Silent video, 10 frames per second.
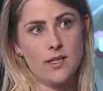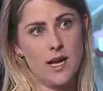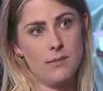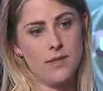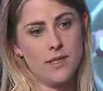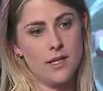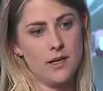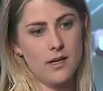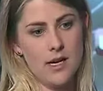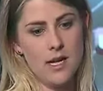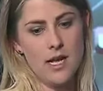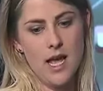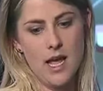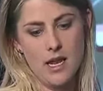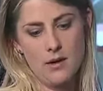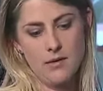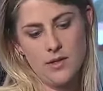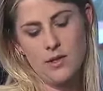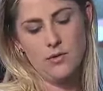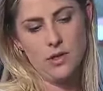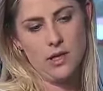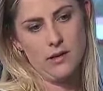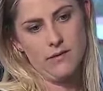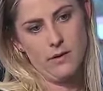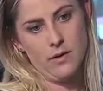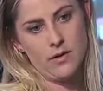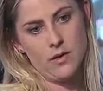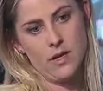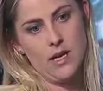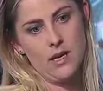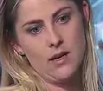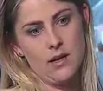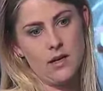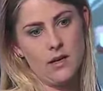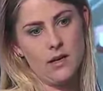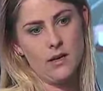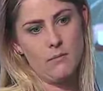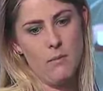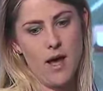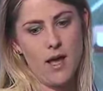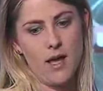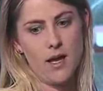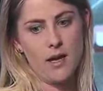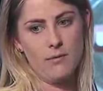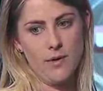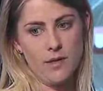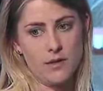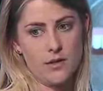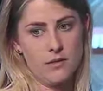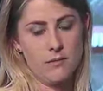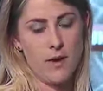has happened here, and that was hugely influential in my research